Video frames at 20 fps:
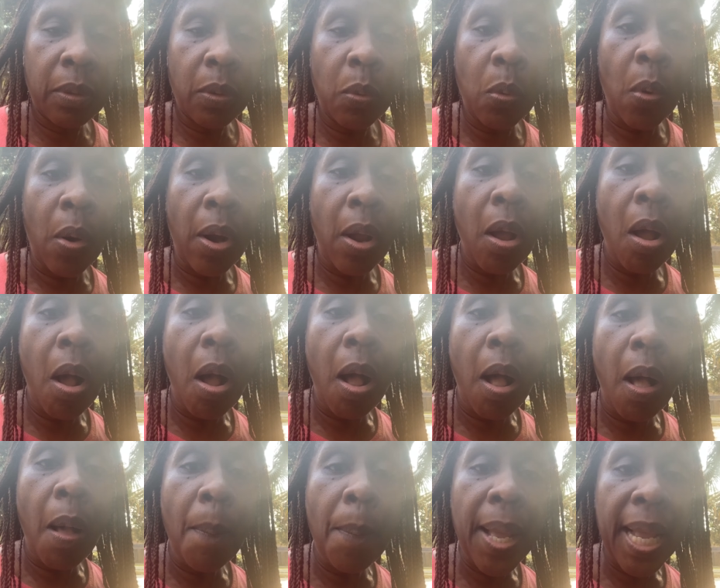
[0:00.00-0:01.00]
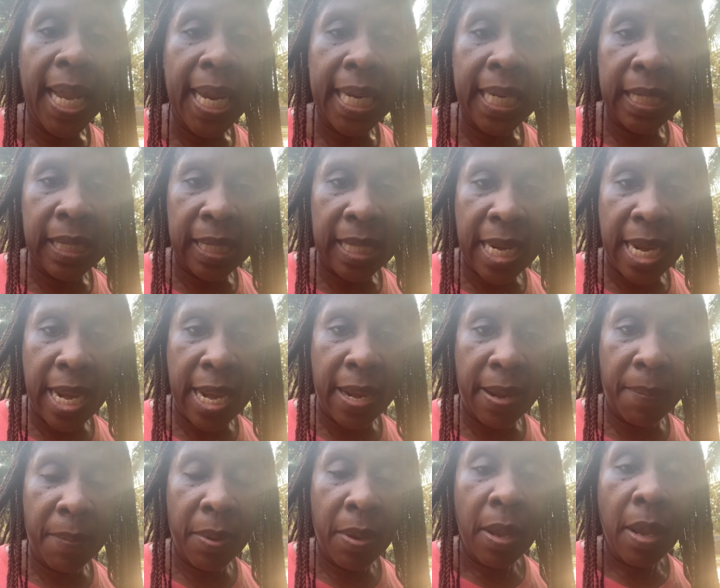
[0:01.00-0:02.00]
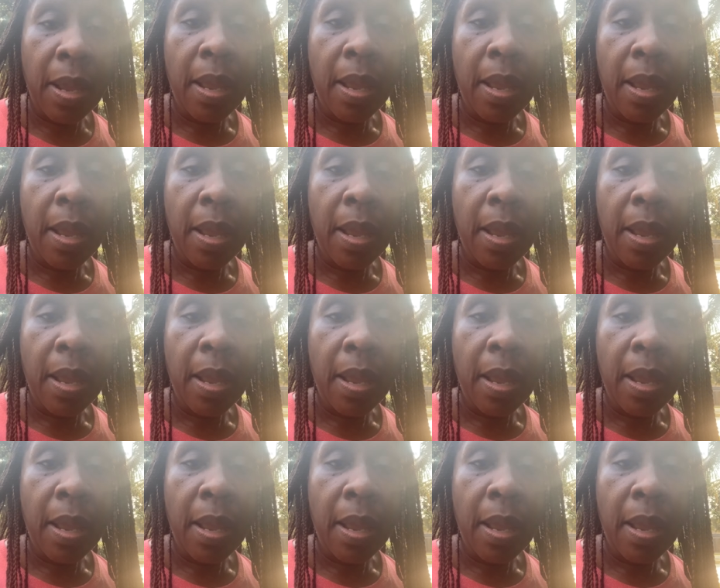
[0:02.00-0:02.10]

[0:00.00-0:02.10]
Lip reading: who are called by his name